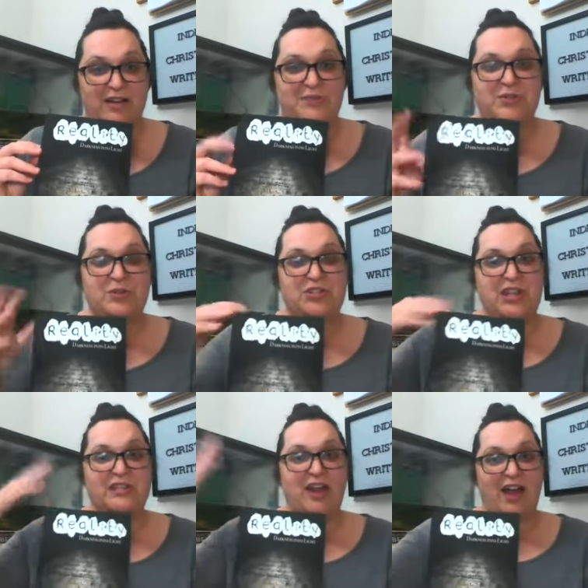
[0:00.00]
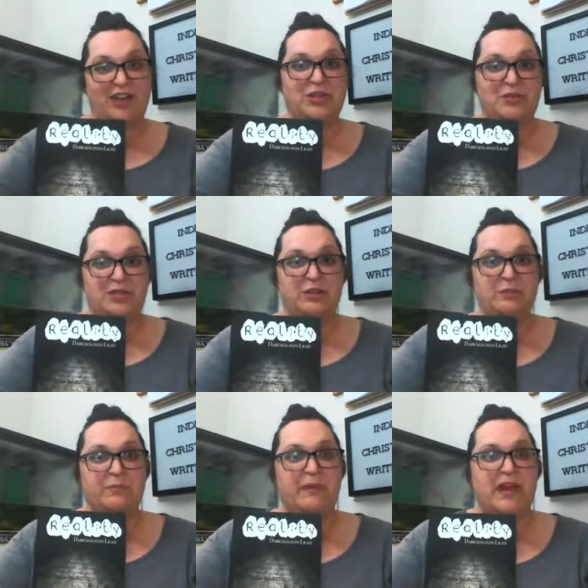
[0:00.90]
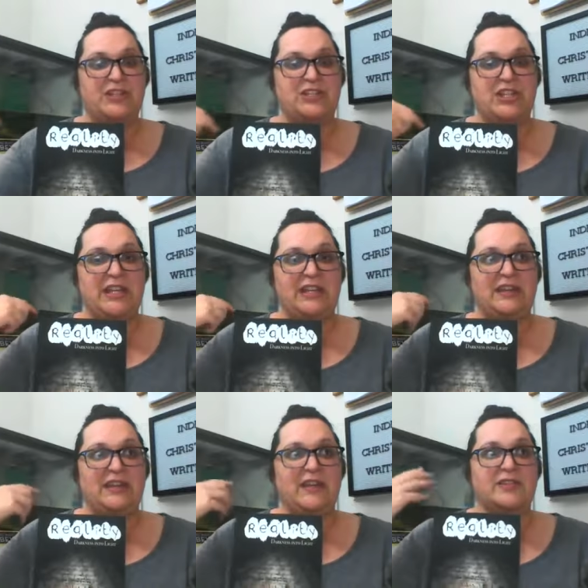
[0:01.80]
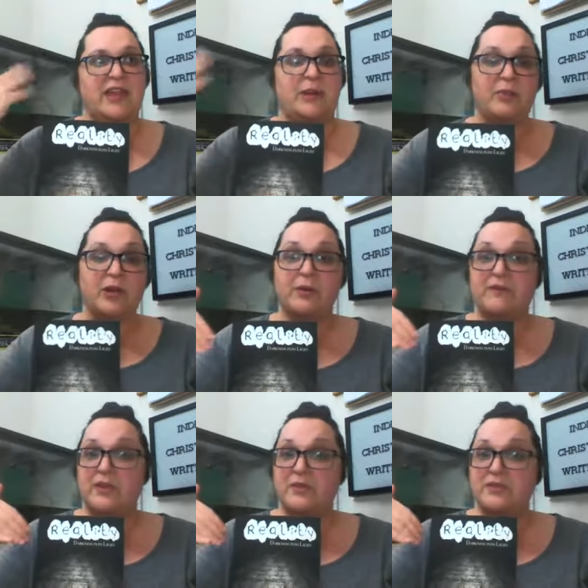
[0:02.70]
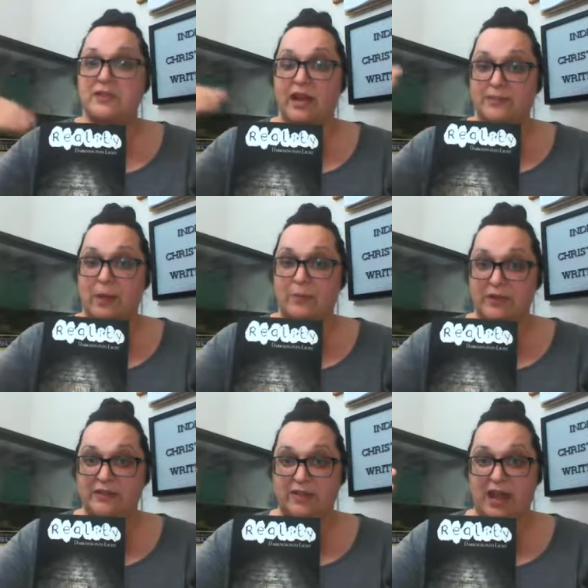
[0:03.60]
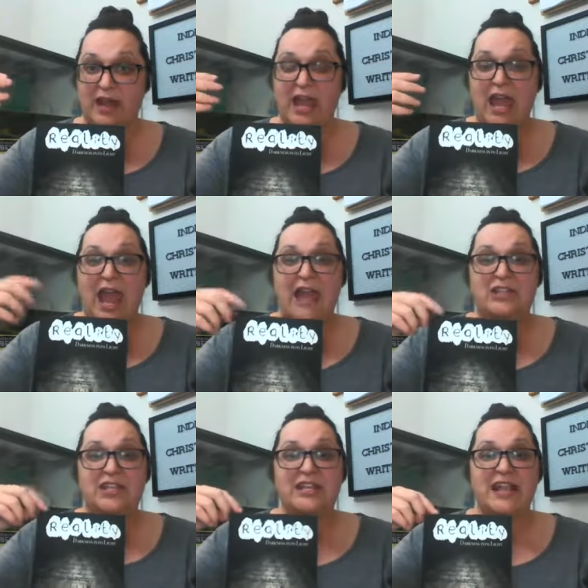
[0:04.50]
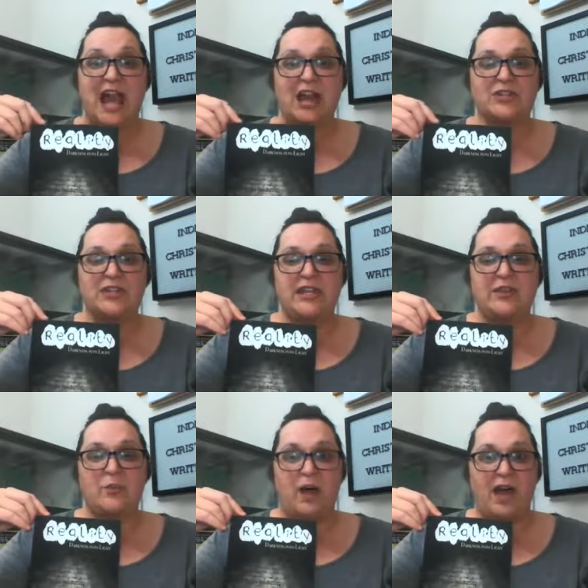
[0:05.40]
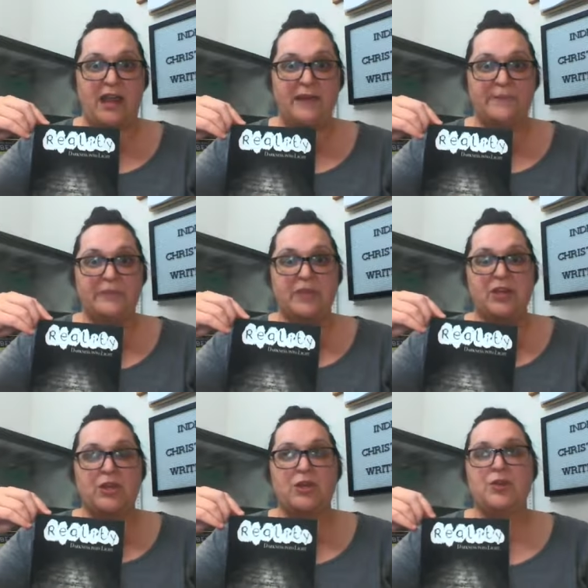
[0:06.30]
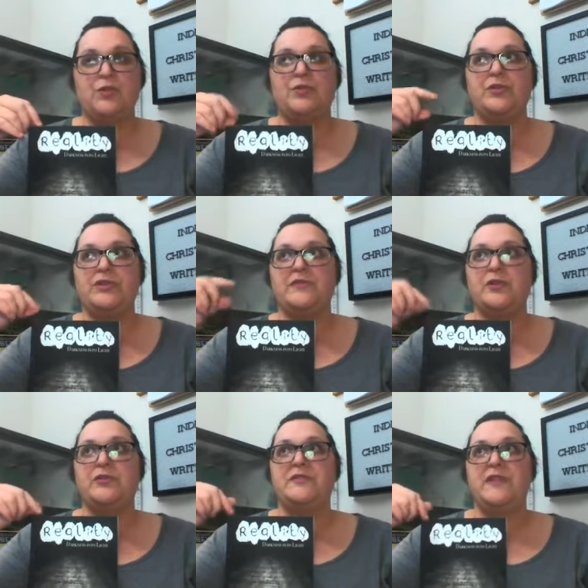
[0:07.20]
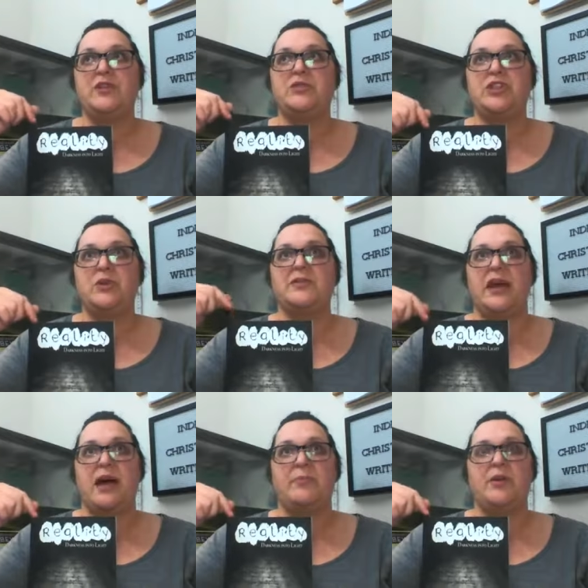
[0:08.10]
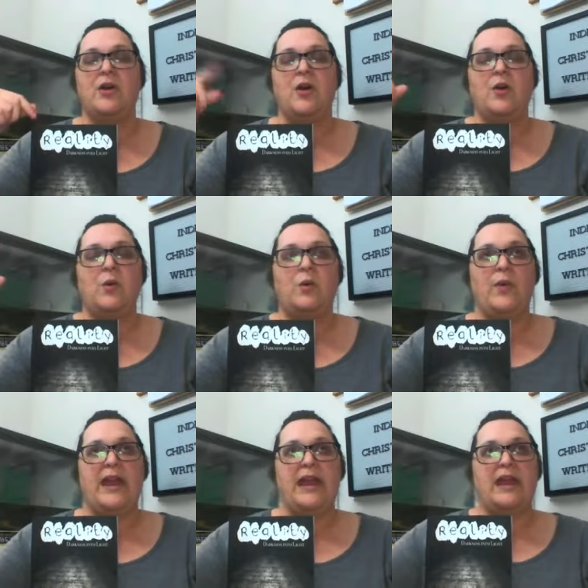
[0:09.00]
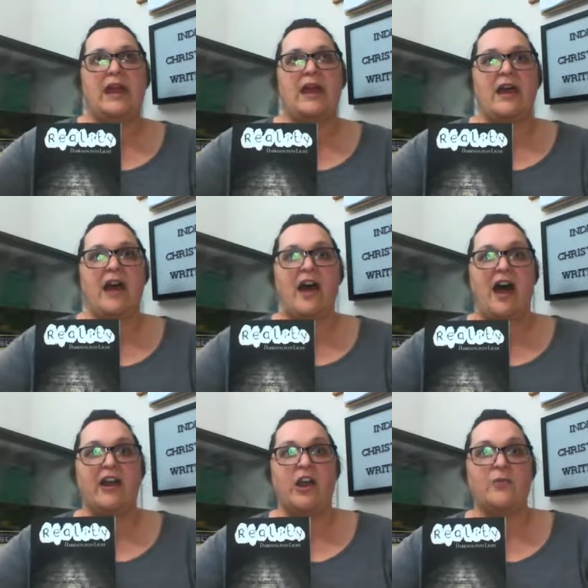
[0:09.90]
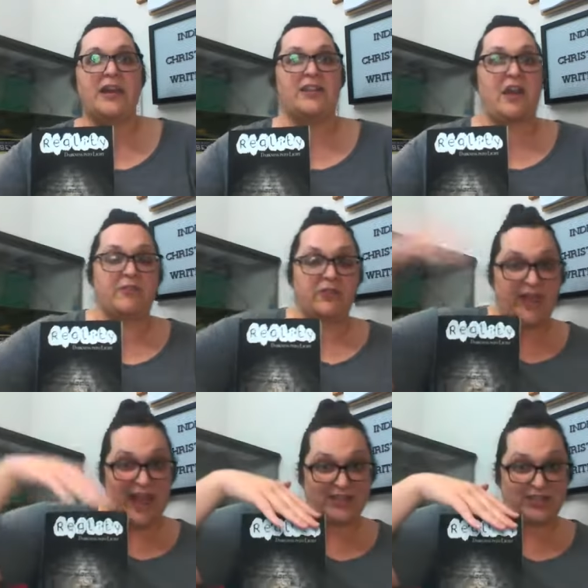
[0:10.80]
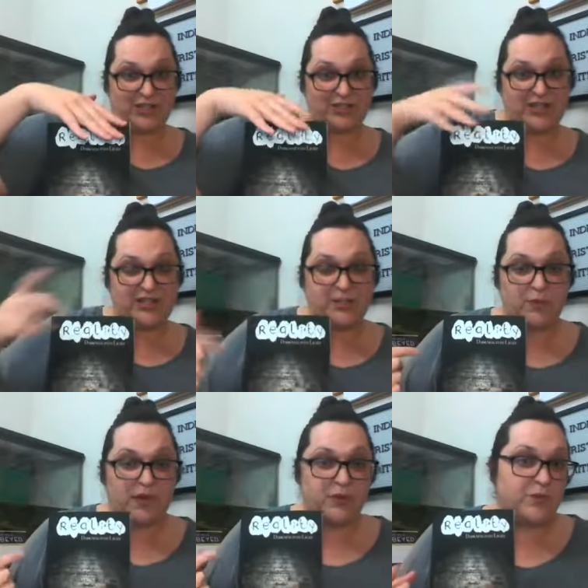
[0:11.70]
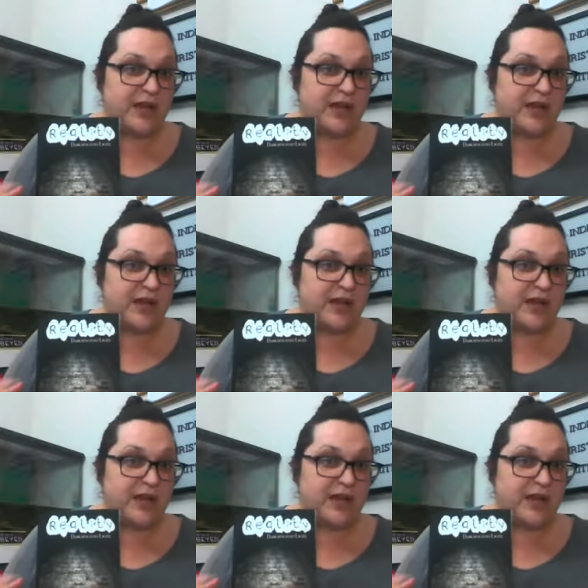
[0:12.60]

So she's on YouTube, but she gives a lot of book reviews and talks about books a lot. And she is actually the one who whose whose video shows up when uh, on our readathon for last year. She's the one who